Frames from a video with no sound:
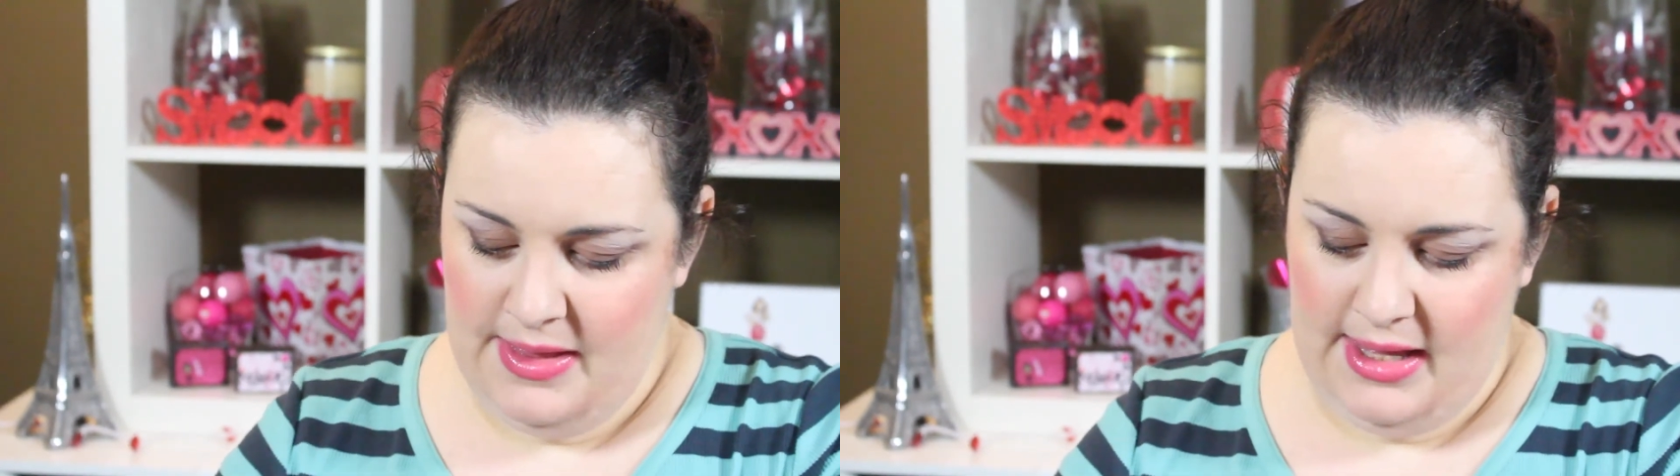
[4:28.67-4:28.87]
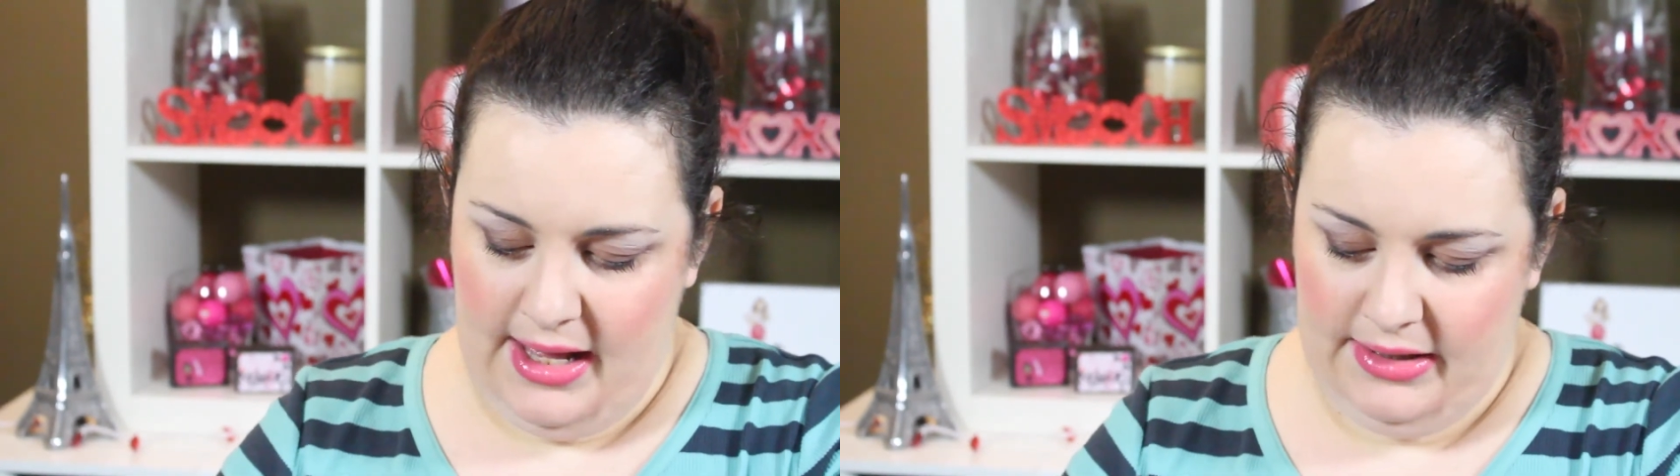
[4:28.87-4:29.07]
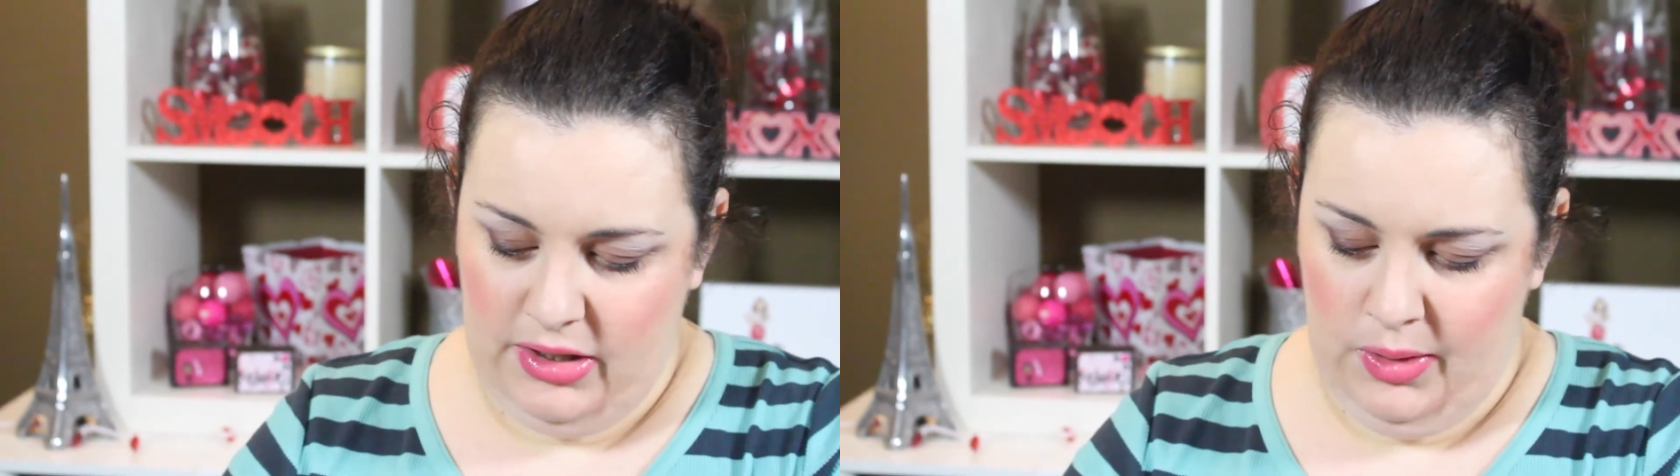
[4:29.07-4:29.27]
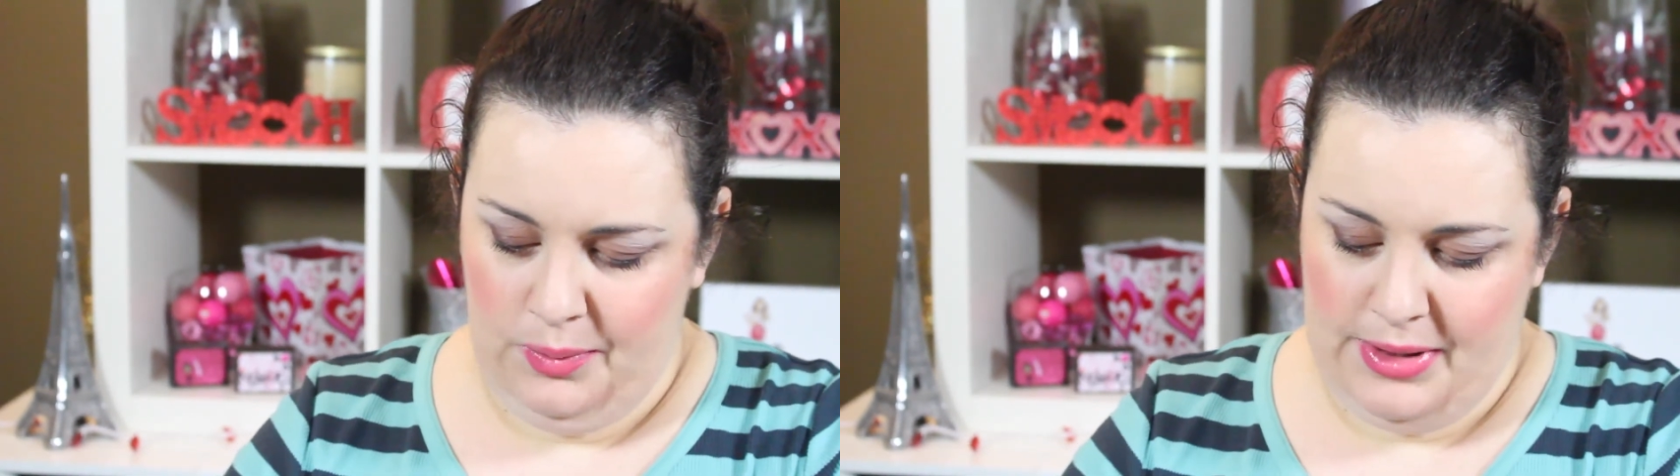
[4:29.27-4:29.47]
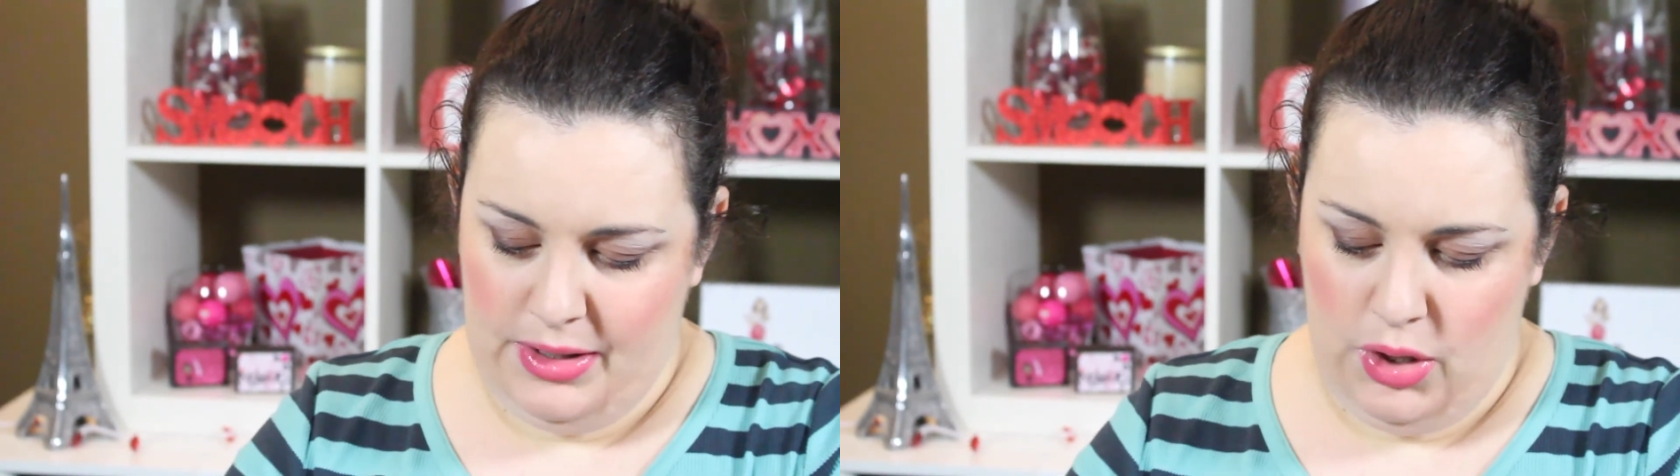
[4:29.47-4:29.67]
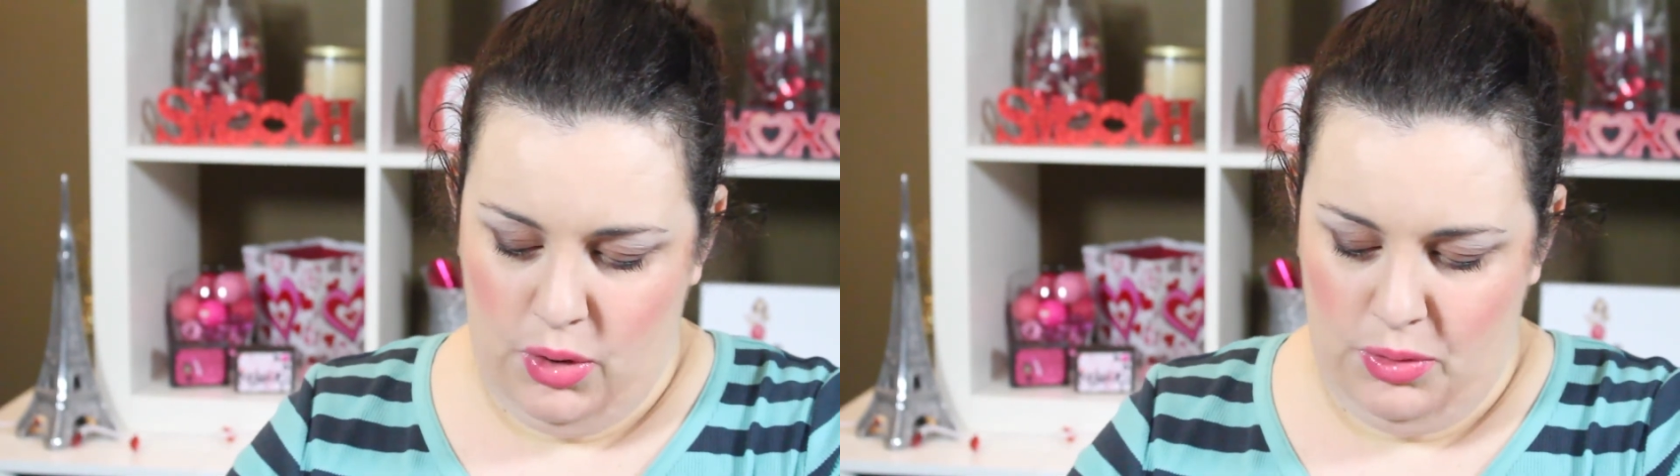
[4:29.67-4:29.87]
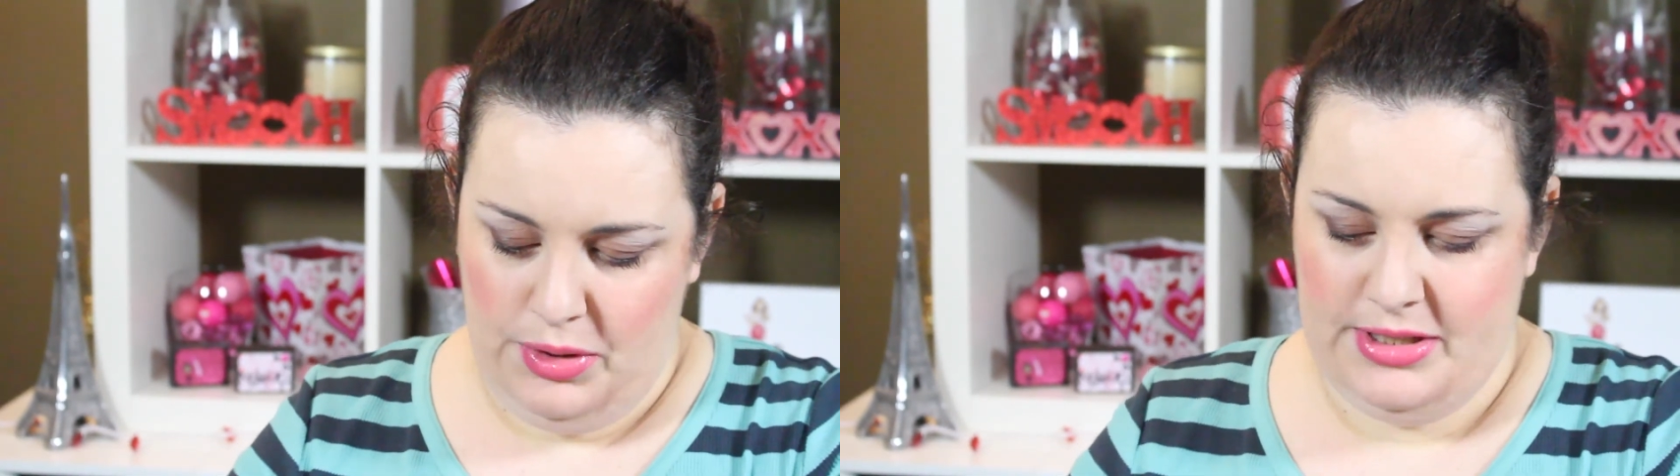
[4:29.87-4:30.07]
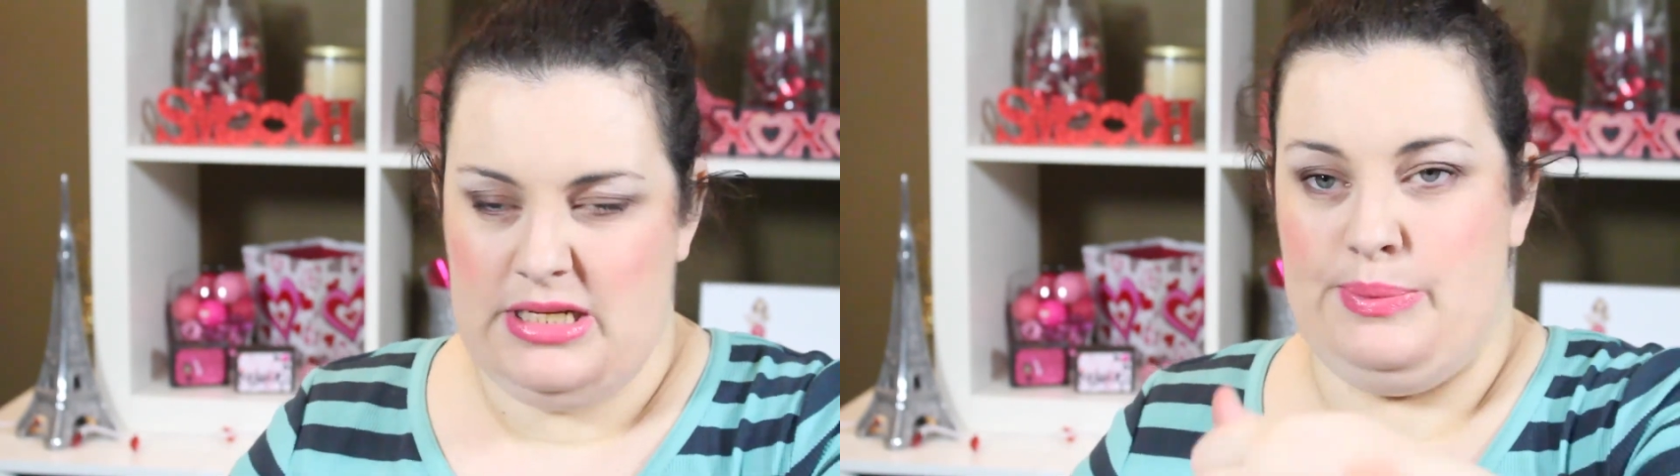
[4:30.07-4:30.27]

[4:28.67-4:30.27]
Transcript: color with gold